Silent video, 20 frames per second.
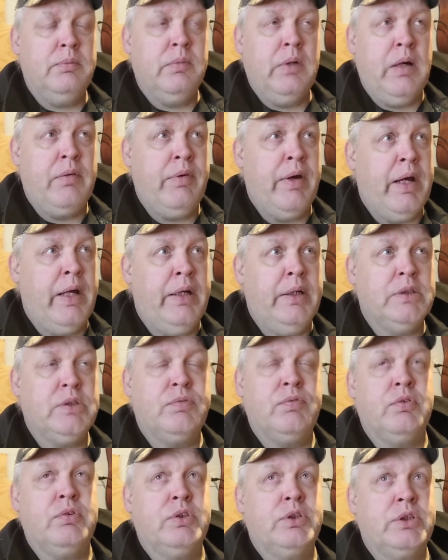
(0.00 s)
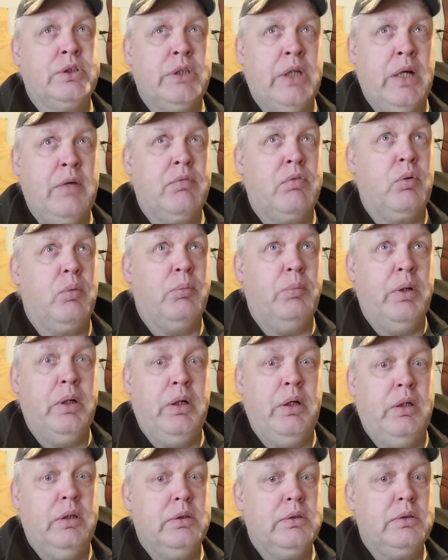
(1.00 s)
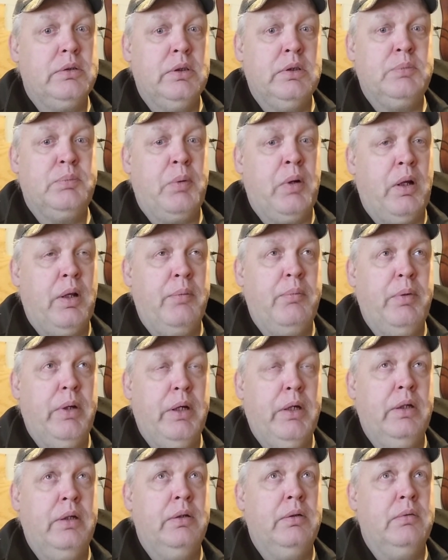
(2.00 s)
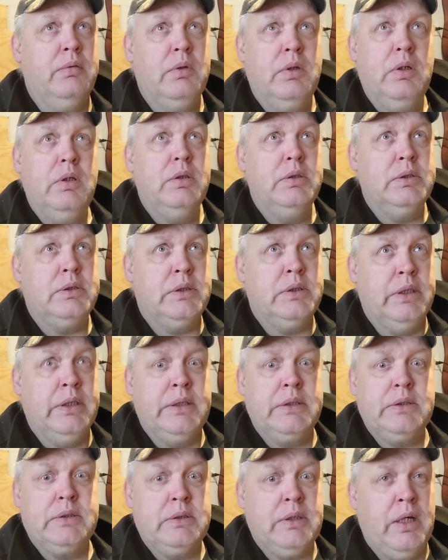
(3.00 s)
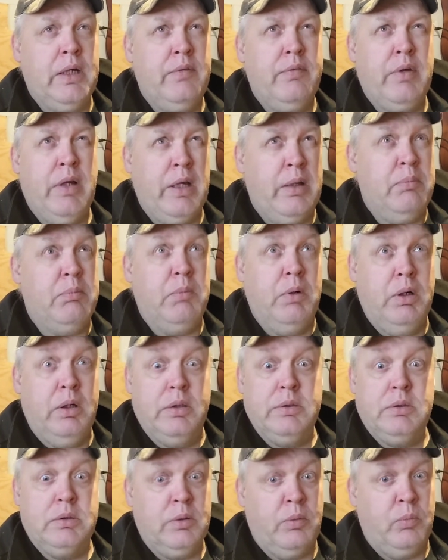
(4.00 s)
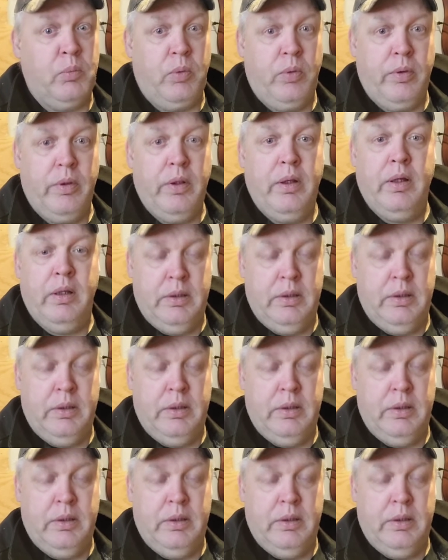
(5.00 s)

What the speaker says: I've had this for several months. It's probably been 6, 7, 8 months somewhere.